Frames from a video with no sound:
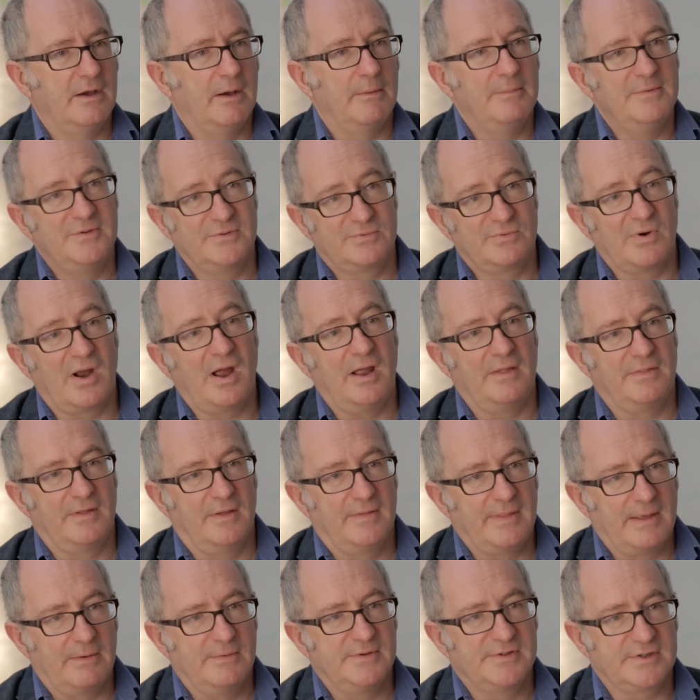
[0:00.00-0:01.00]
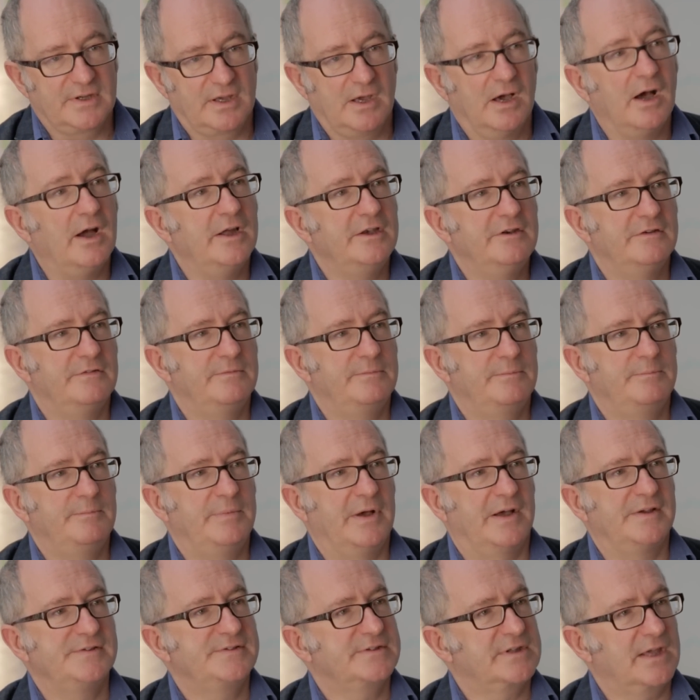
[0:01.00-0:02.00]
was right that there was a kind of
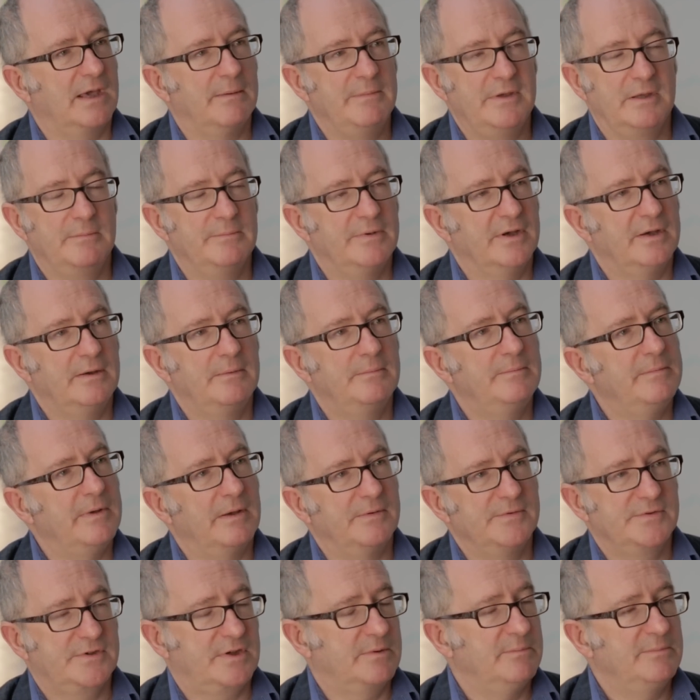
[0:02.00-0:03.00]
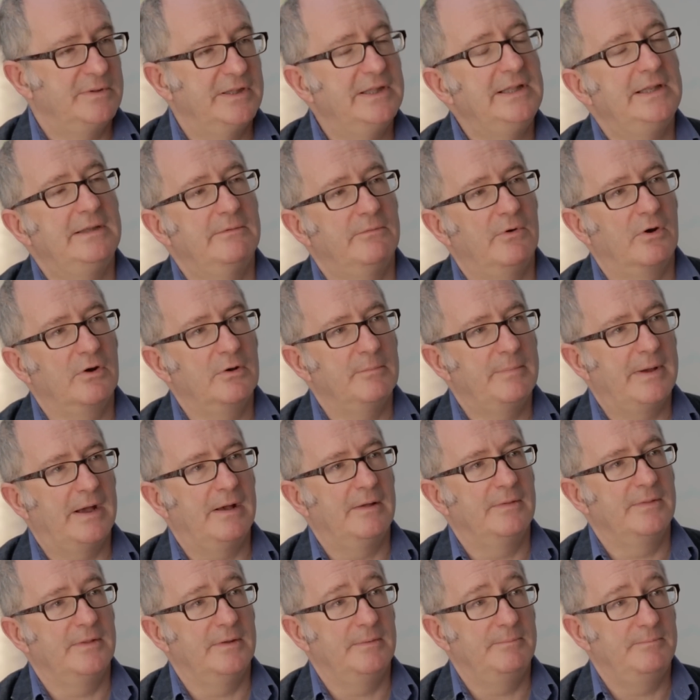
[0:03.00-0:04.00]
bust coming, but I was completely wrong
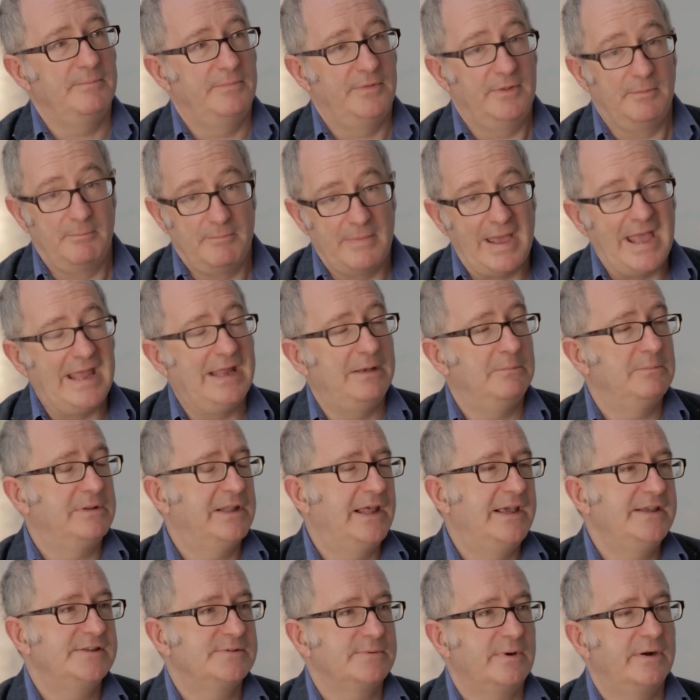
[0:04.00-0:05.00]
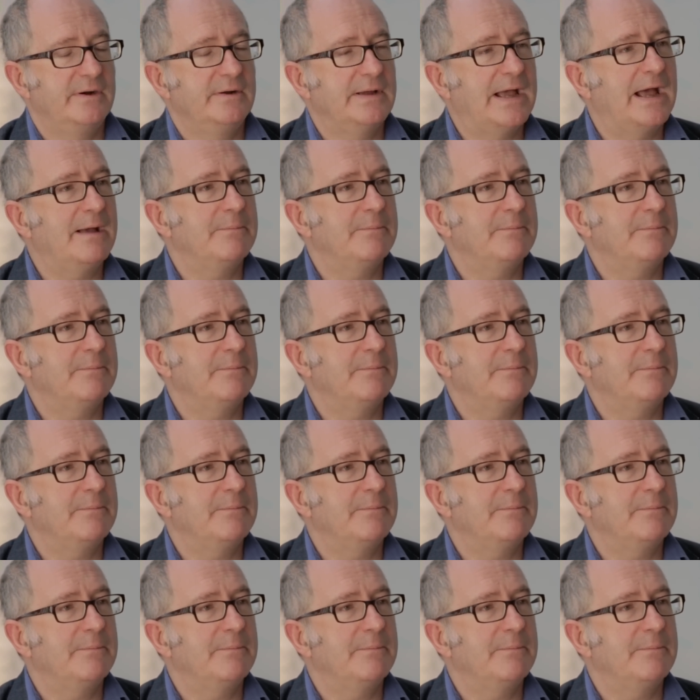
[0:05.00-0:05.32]
about the main place where it